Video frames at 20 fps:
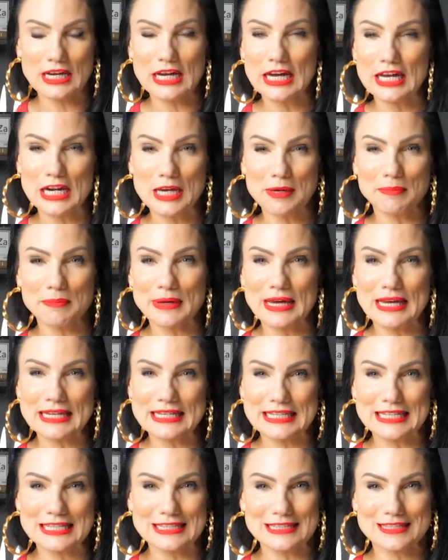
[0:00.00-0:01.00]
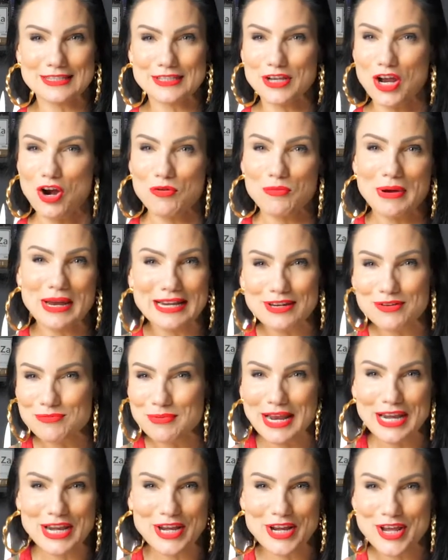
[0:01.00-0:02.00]
Cut up onions already
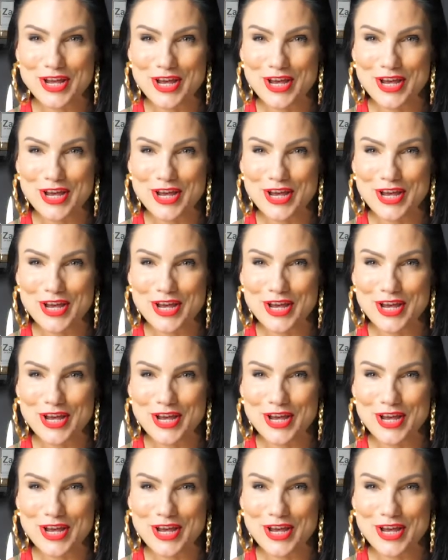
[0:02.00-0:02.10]
ready to